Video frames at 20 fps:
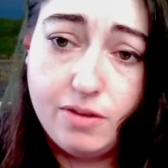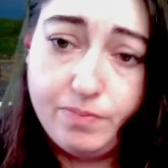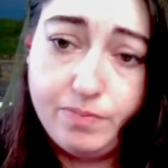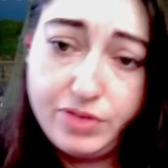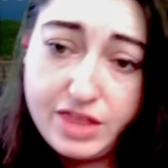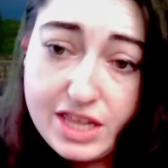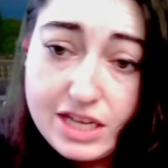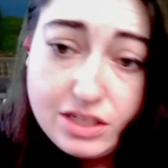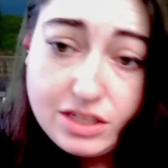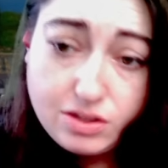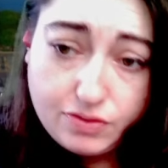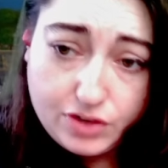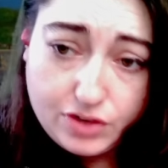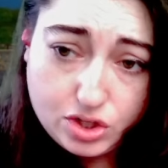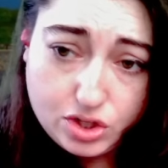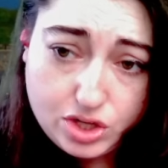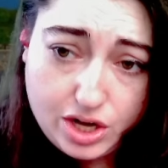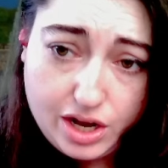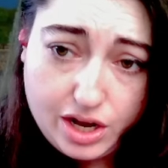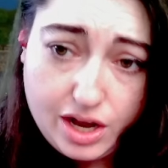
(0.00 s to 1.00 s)
This
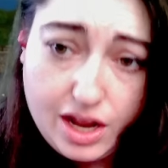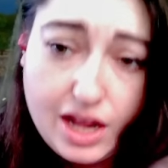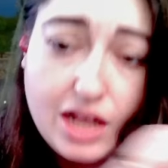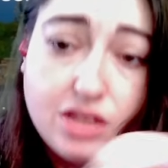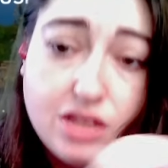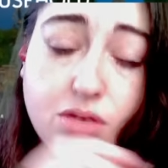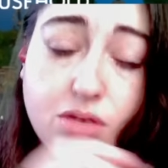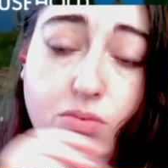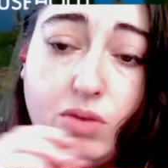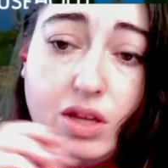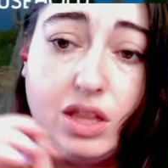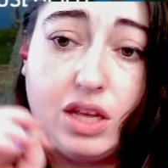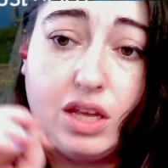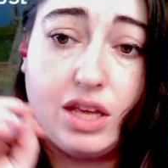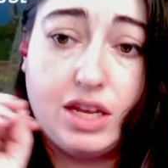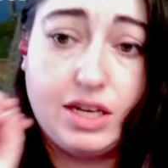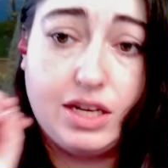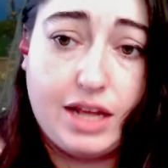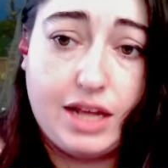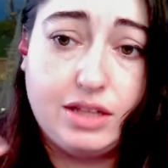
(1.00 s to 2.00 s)
version is the one that
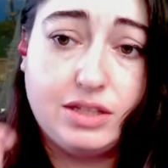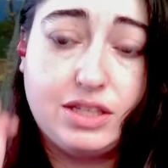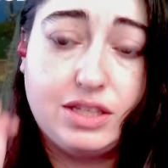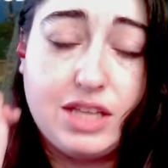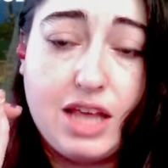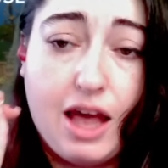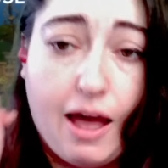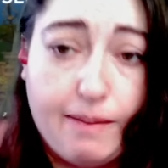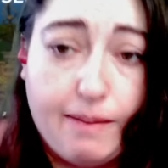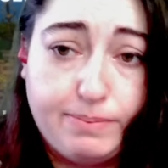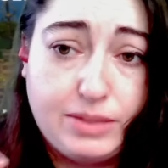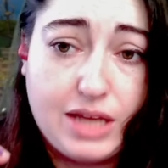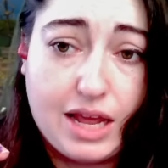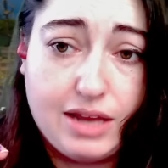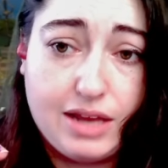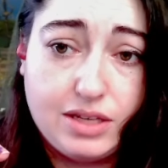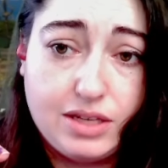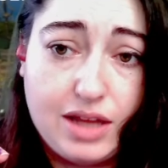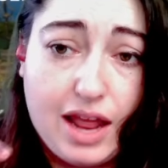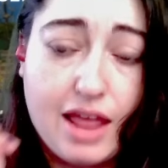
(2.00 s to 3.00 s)
contains the
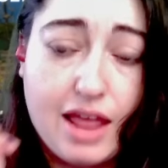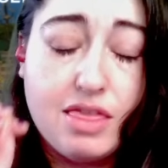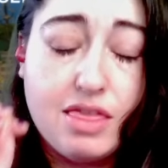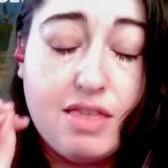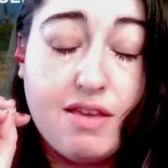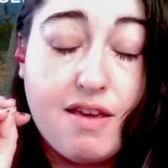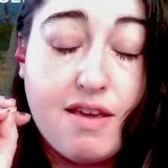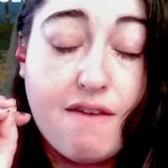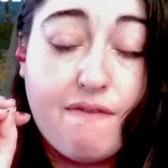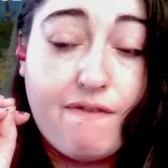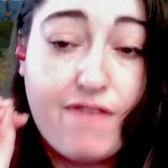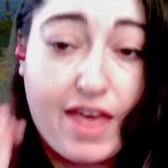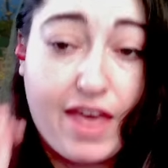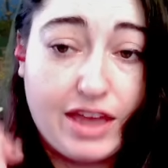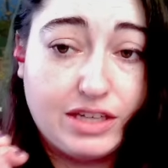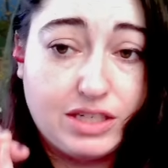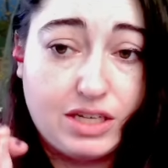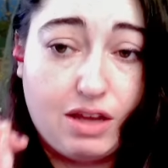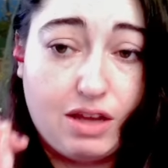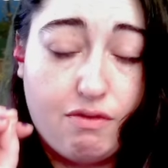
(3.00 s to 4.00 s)
update and the
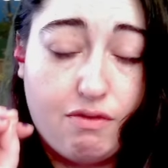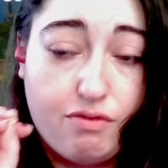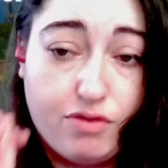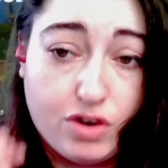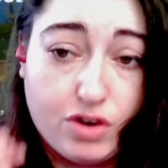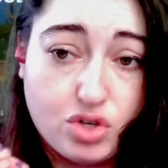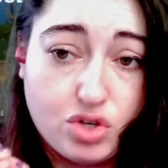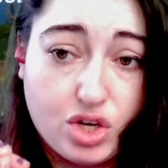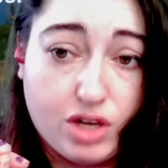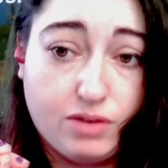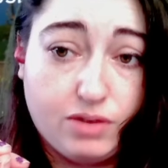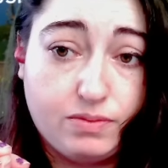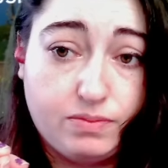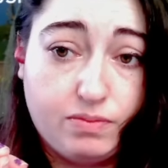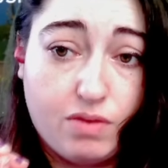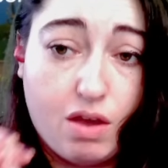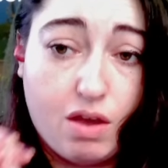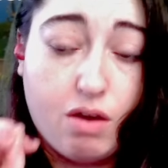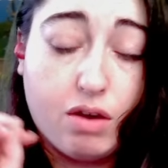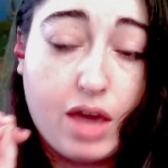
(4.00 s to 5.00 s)
event version,
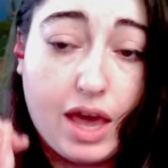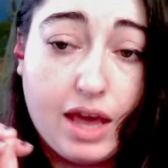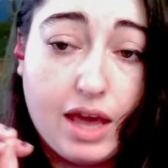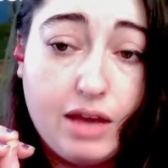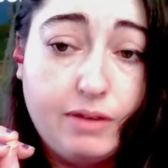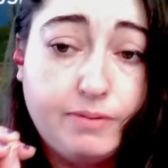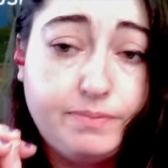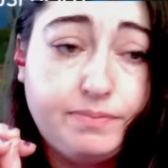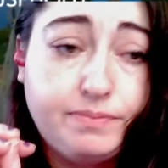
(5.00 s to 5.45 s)
okay?